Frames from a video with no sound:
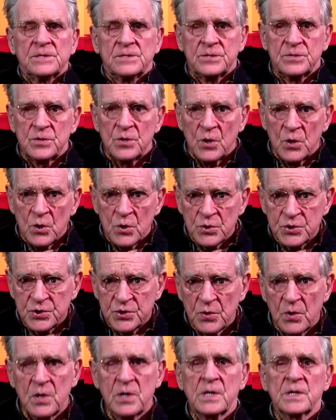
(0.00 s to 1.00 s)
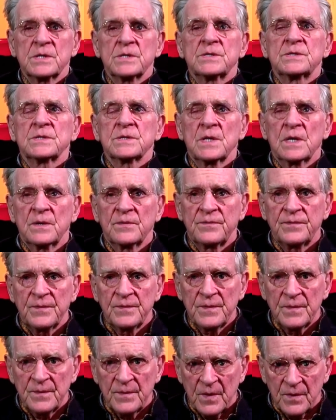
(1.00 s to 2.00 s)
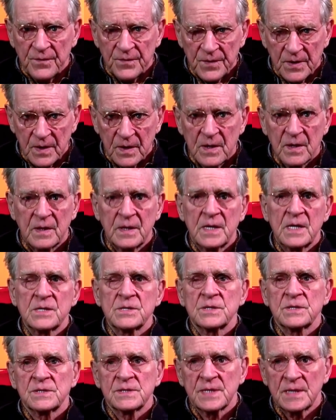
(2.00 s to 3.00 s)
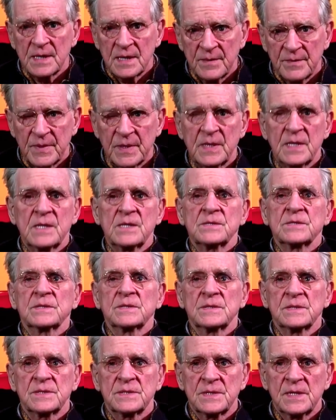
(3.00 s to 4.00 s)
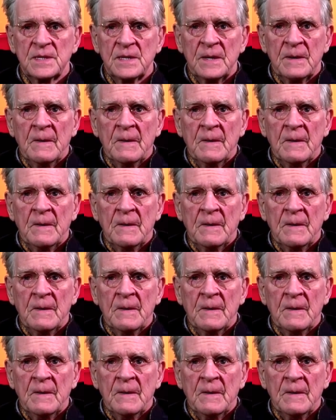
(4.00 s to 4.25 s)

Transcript: There's no shortage of, of incarnations and emanations